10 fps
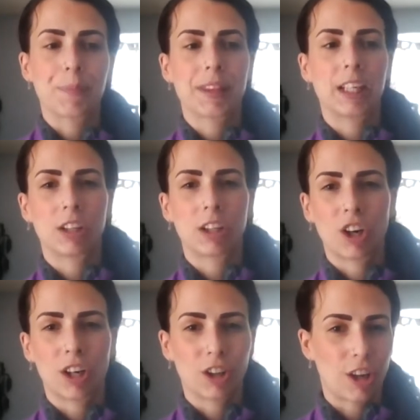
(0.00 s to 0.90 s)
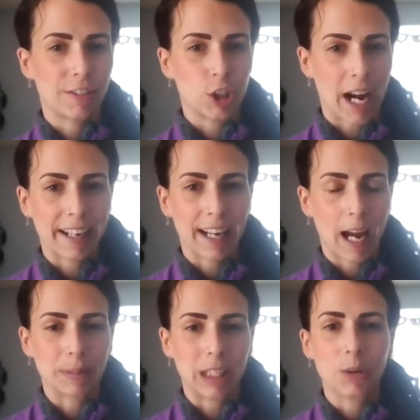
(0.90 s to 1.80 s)
There are a lot of tracking
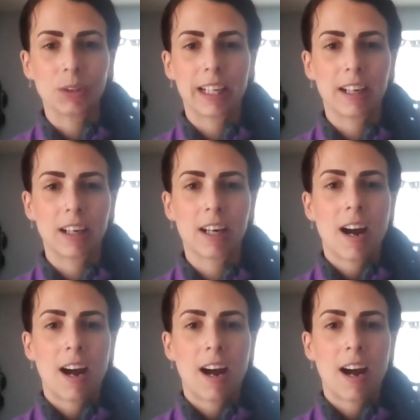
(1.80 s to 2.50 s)
apps out there,